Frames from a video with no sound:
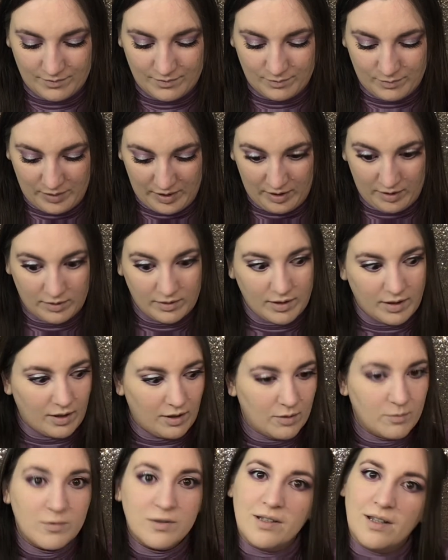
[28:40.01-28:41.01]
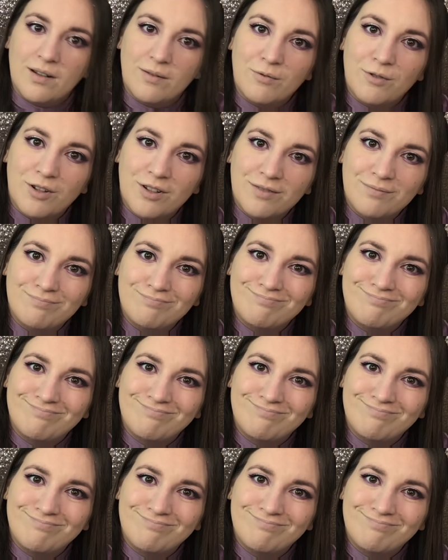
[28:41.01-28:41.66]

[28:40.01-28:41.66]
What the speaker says: Apparently, I almost had one.